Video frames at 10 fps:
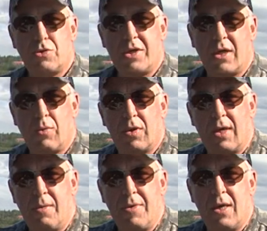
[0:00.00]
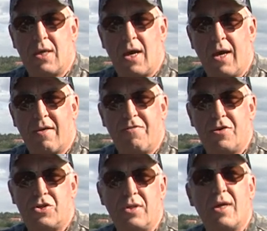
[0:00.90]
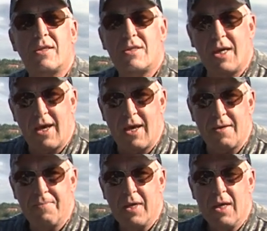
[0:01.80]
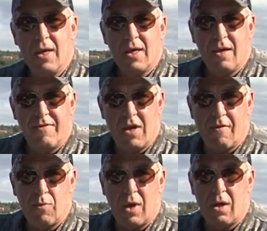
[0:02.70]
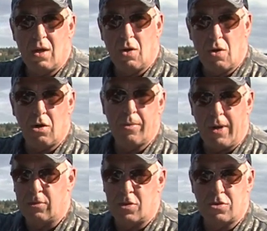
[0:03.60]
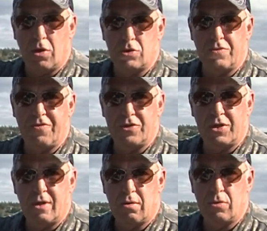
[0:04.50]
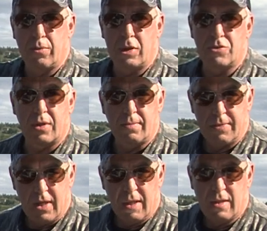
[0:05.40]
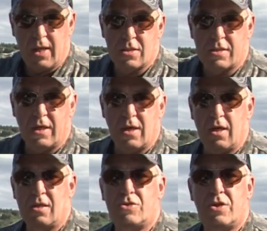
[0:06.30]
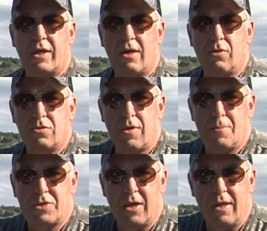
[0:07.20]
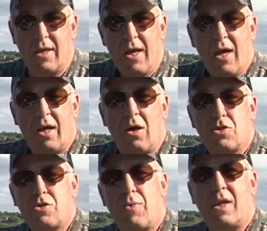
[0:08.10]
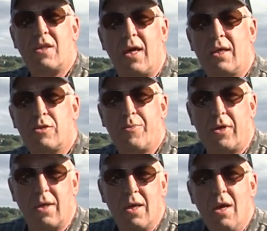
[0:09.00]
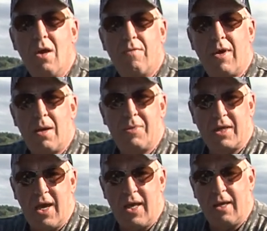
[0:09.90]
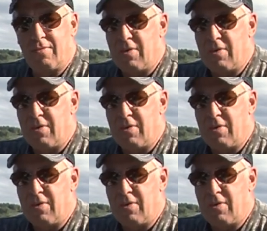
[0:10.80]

Tilley with nbkayakfishing.ca. If you ever want to learn about the sturgeon fishing here in New Brunswick, that's the guy. That check out his website. I also want to thank his buddy Rob DeCanny.